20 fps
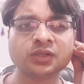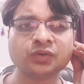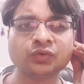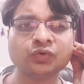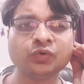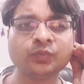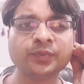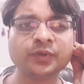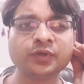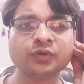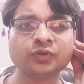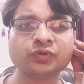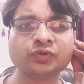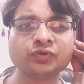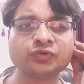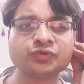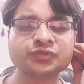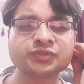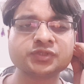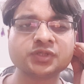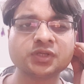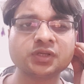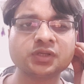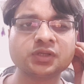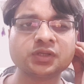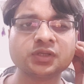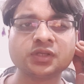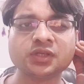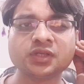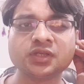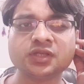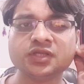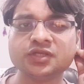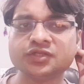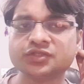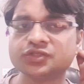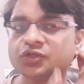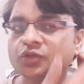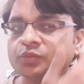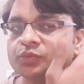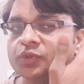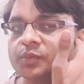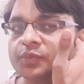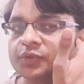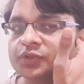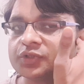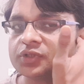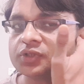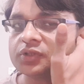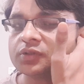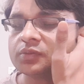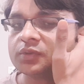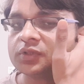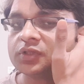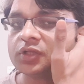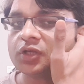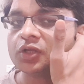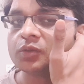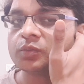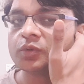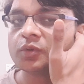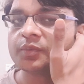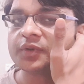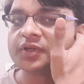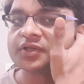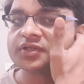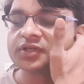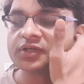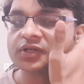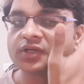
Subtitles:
open or close the EAC of the patient with the help of pressing